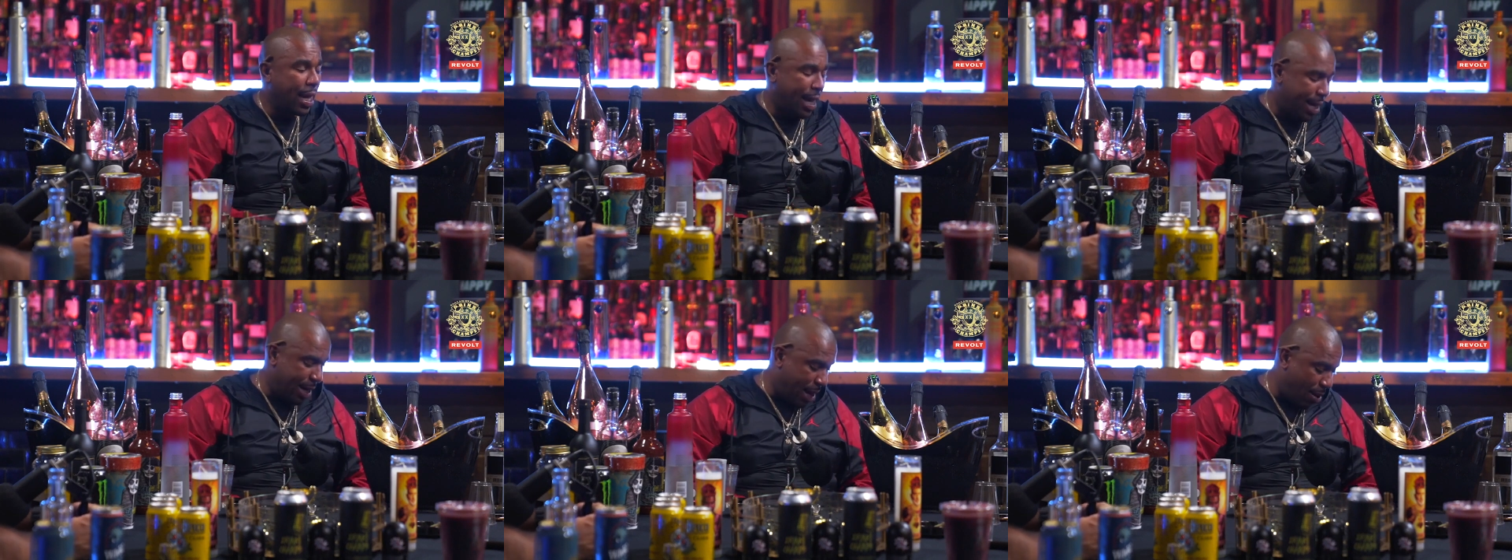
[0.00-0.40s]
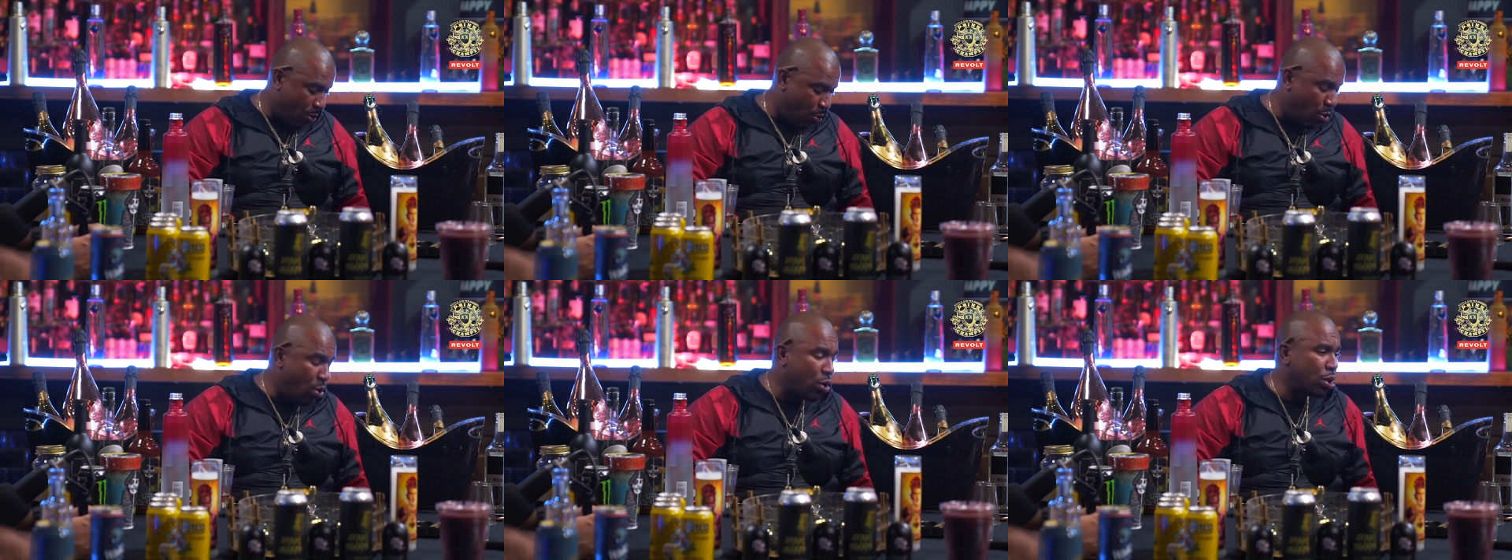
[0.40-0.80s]
And I
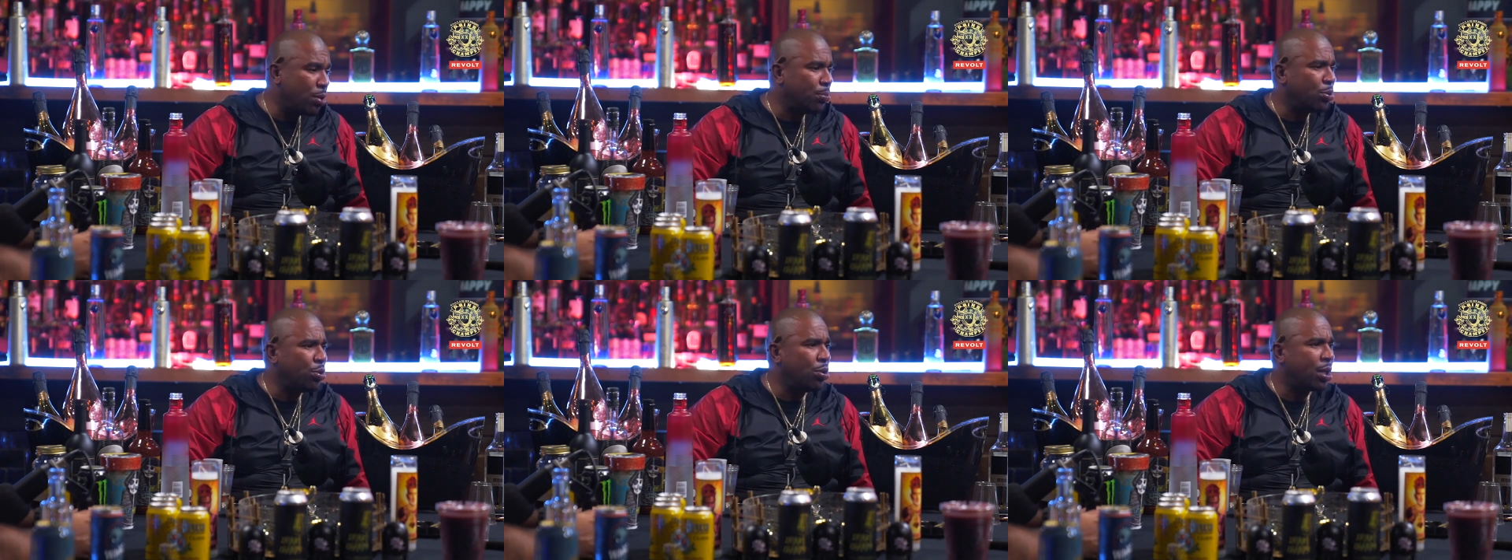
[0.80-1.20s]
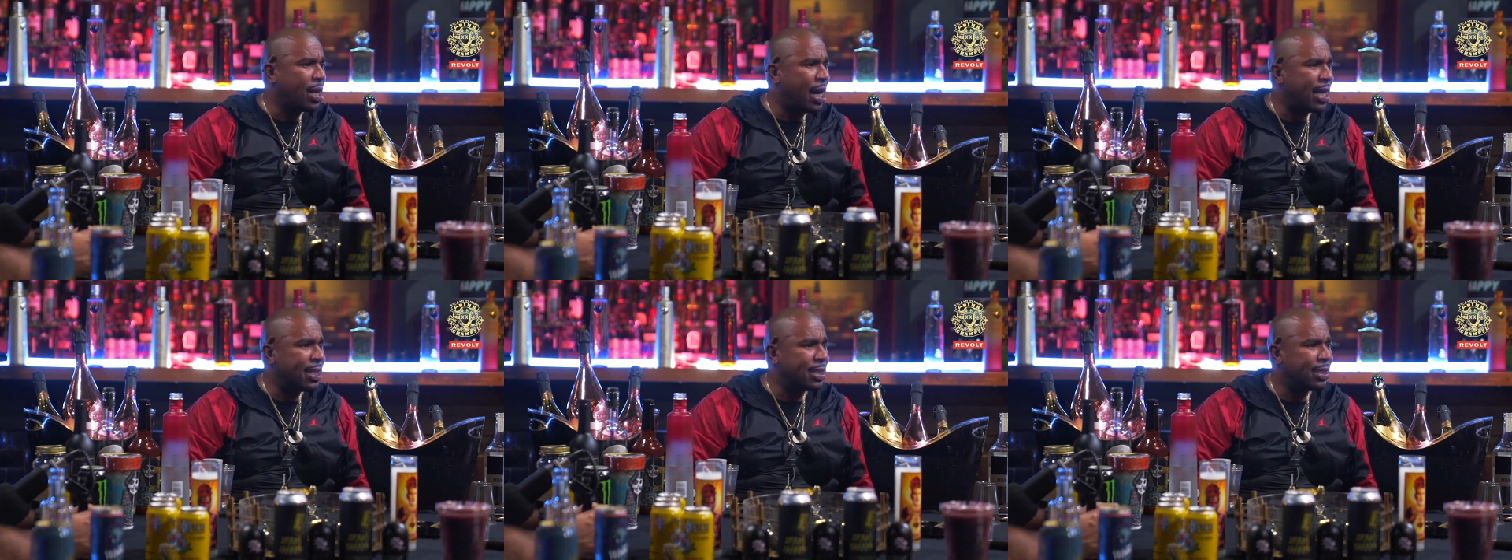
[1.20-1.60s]
wore them through the
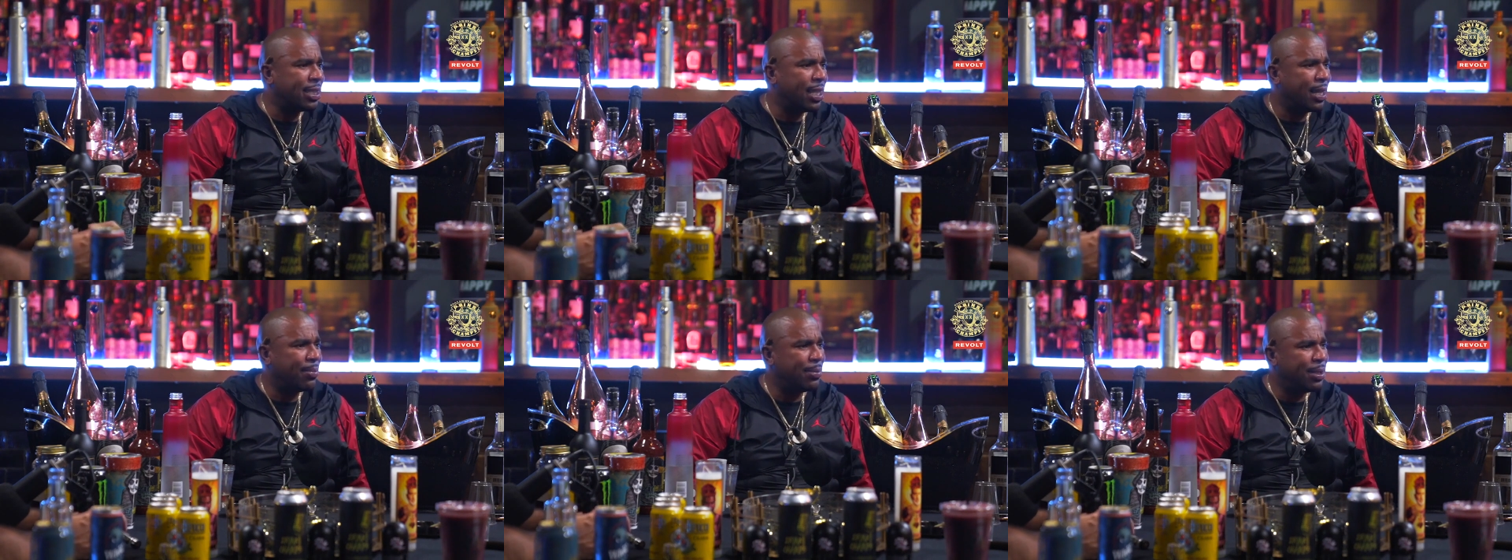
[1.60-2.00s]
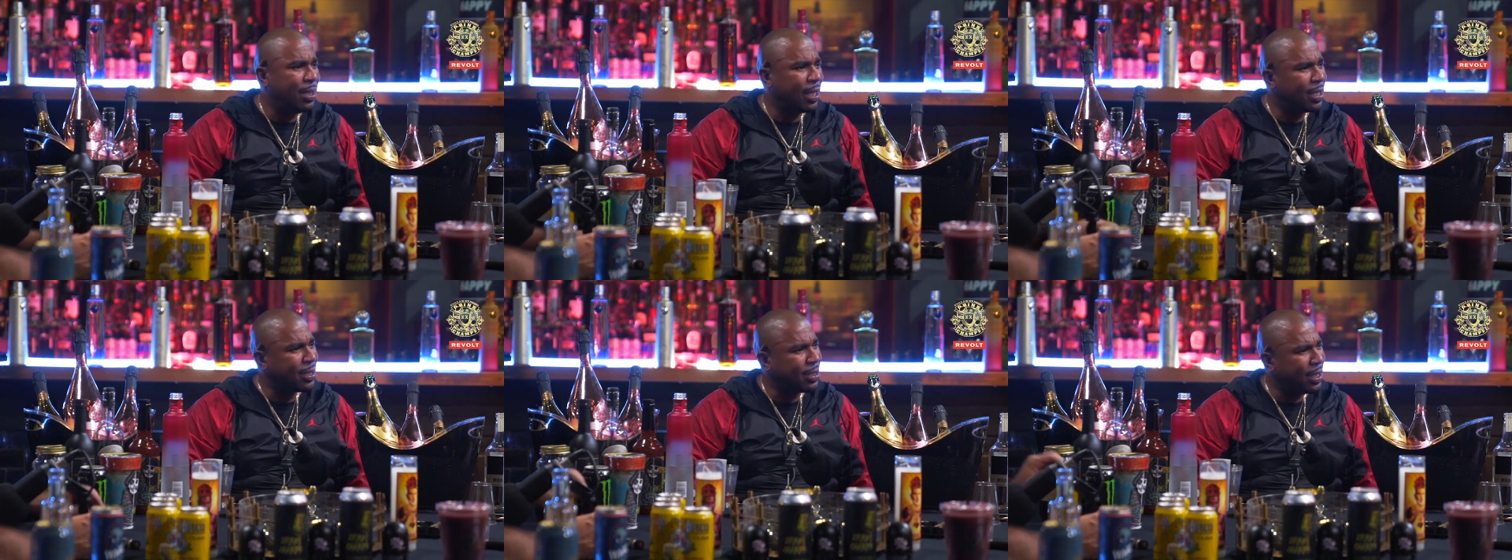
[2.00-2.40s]
Coliseum. The
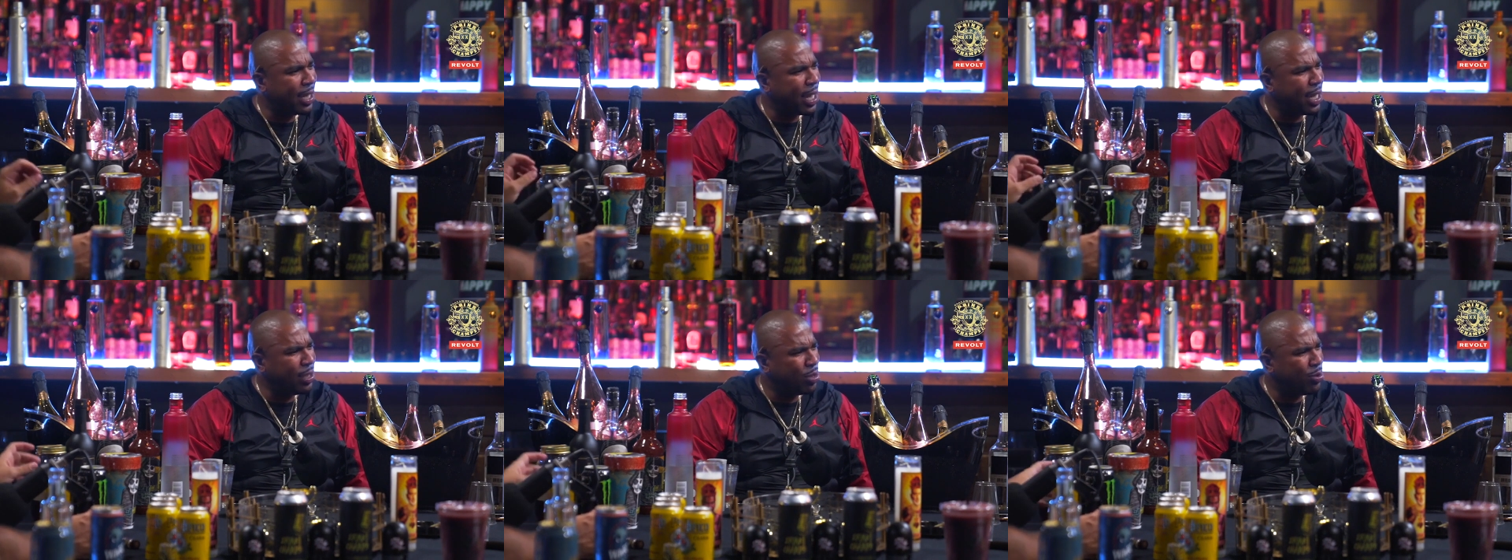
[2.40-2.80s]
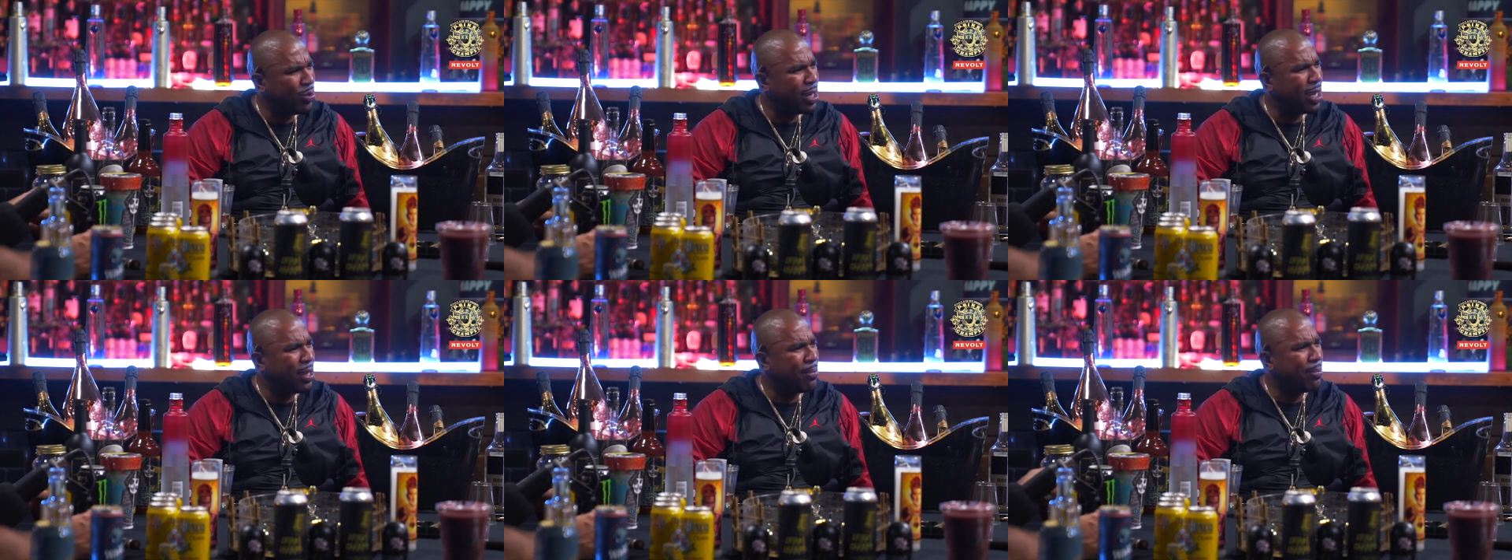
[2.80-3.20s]
niggas said, "Ain't you
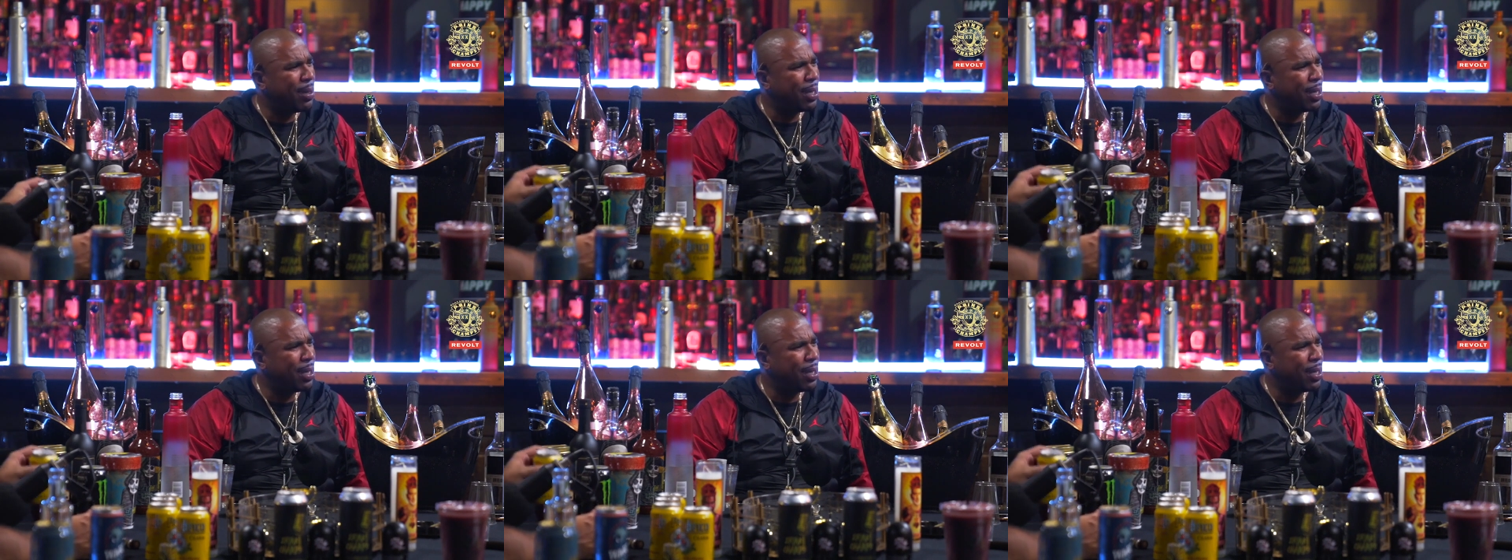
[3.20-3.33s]
getting they